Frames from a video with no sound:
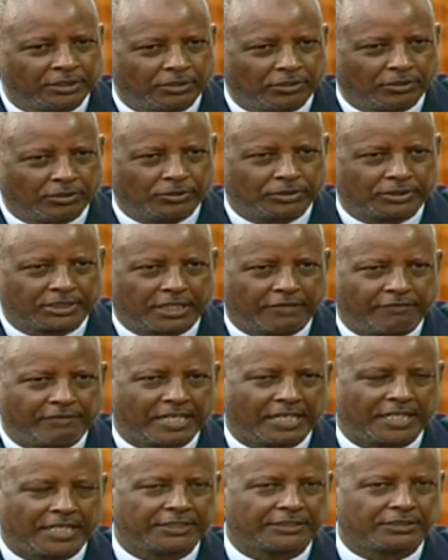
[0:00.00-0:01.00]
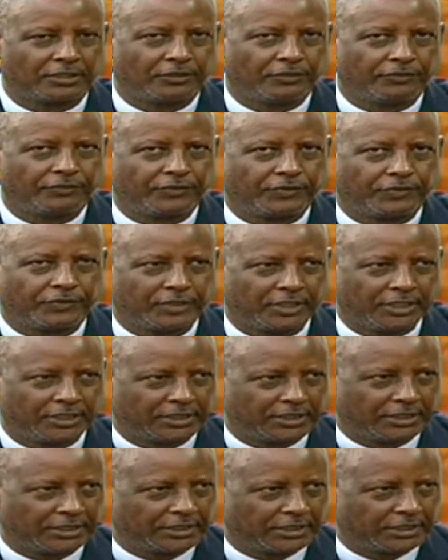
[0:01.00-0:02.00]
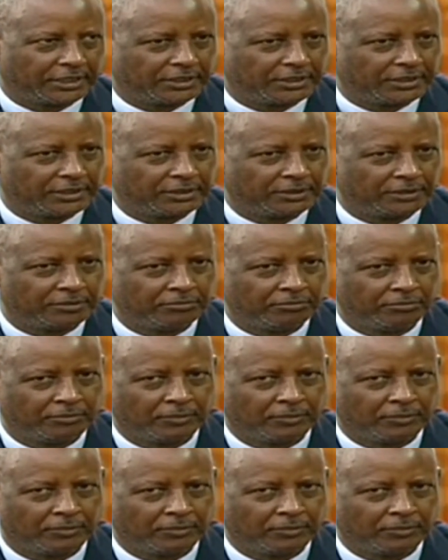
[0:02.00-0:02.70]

on surveillance of diseases,